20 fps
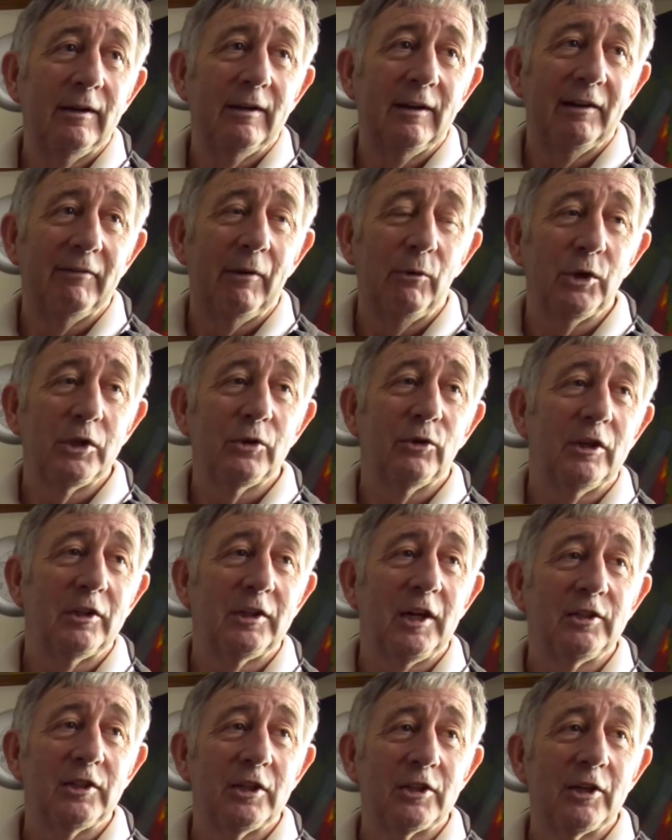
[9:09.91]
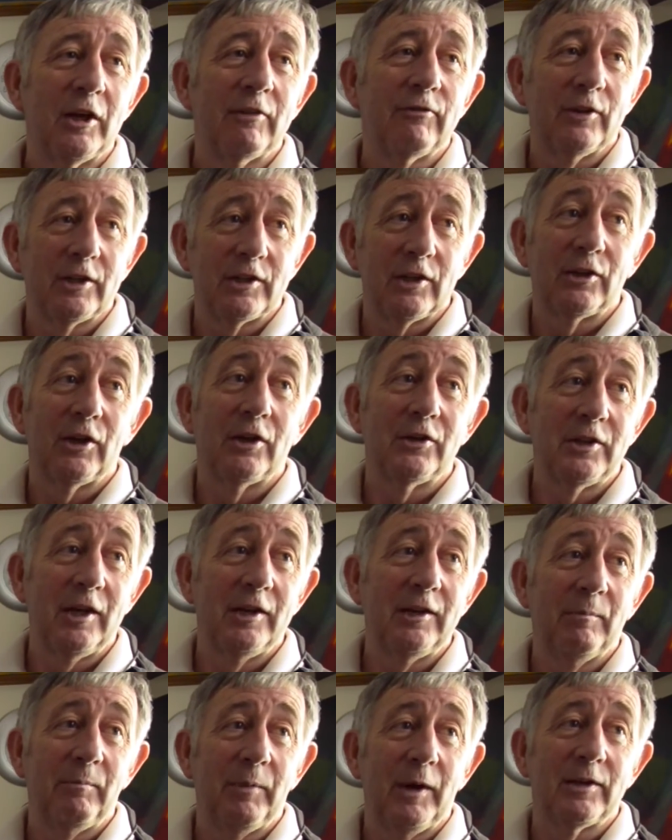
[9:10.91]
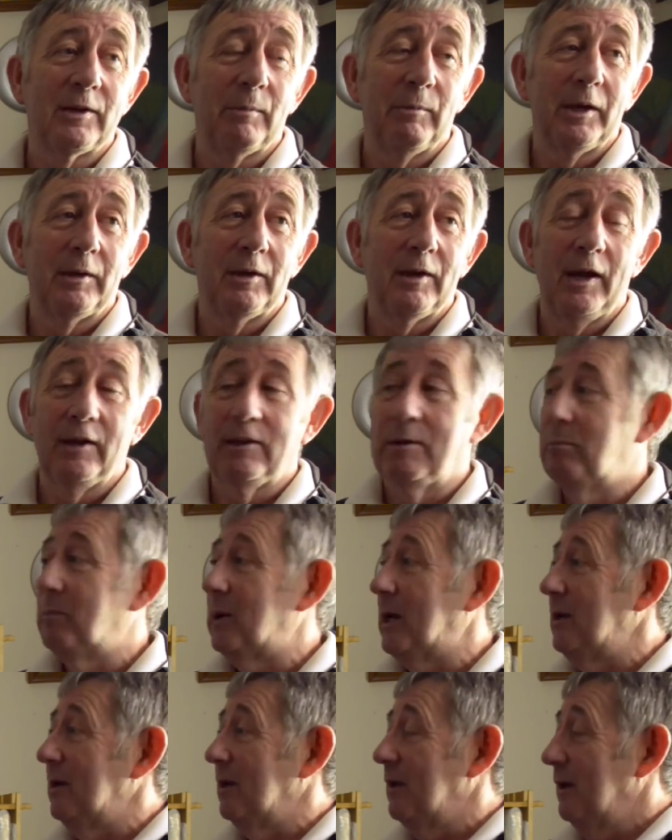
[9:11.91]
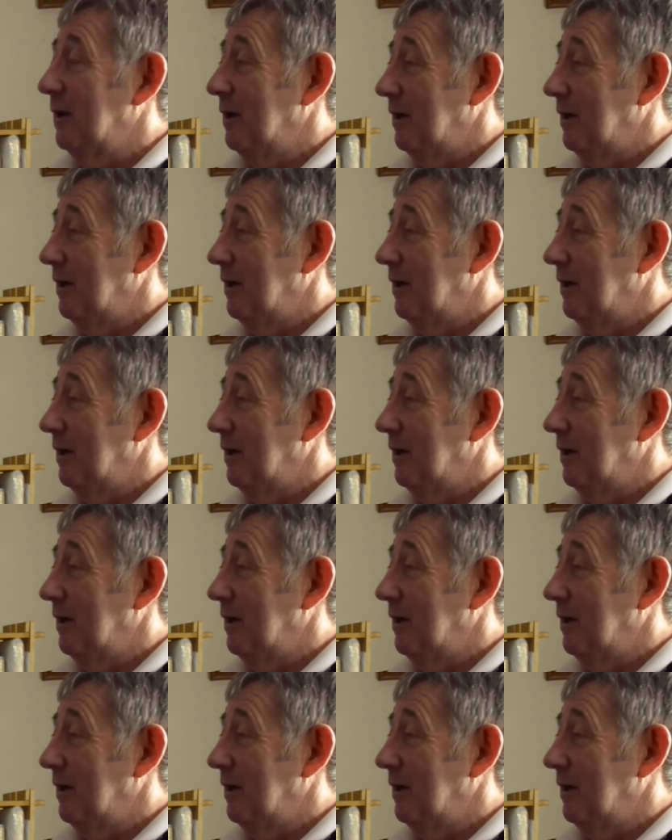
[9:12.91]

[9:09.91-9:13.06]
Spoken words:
If I wasn't going to change the surface, I'd just change the picture, but trying to paint